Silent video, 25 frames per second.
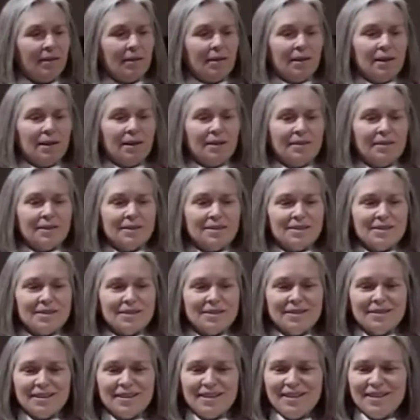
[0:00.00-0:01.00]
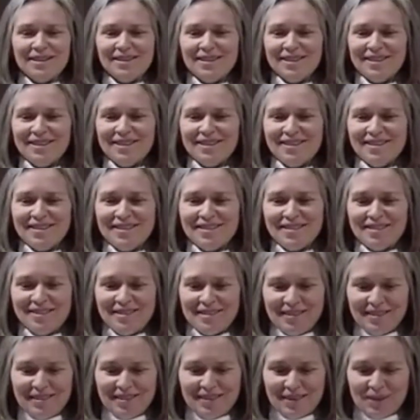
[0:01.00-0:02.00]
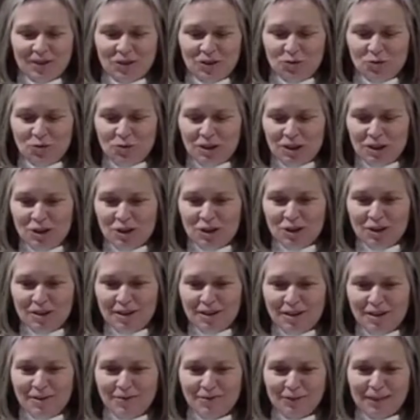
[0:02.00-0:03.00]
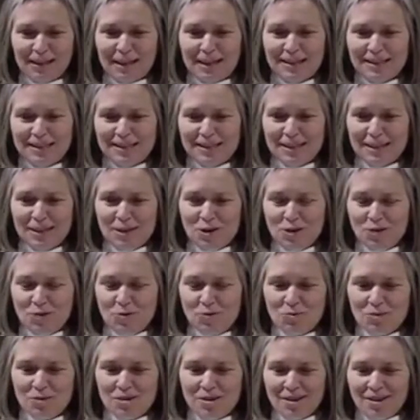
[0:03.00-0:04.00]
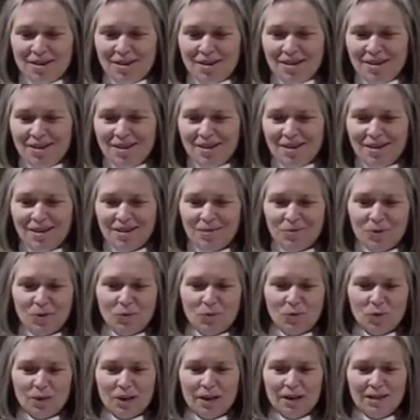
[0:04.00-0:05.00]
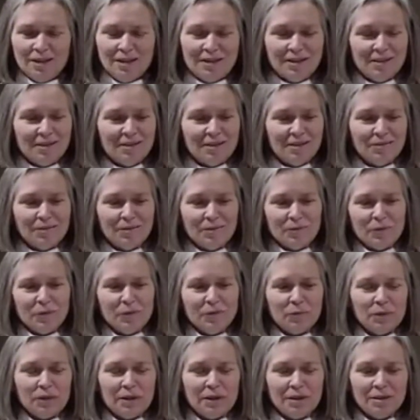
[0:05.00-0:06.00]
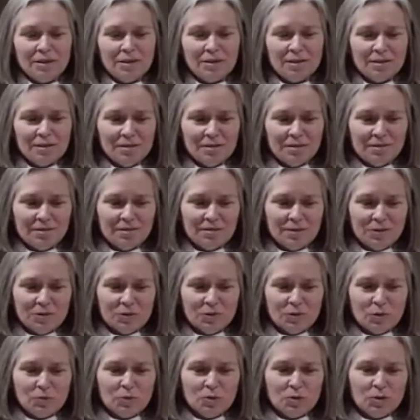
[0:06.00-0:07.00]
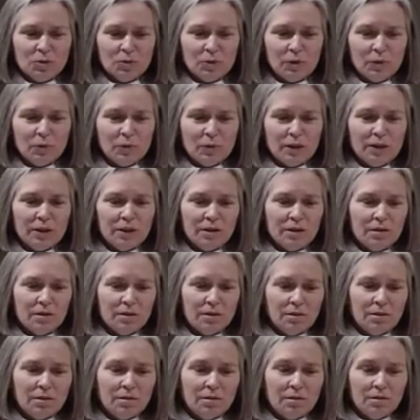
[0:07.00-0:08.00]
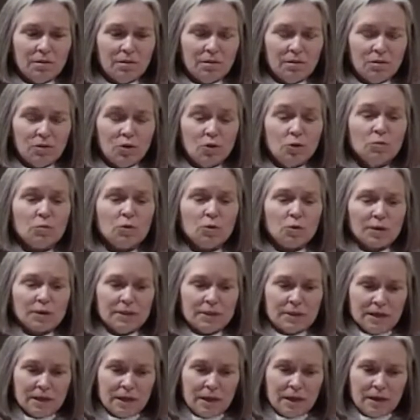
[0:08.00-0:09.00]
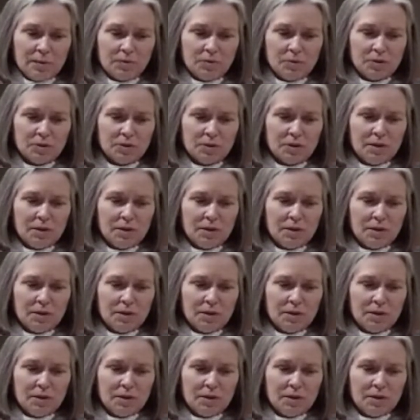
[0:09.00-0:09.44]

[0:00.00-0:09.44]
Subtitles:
And this is in the tradition of Lectio. When we read the scripture, we read it numerous times,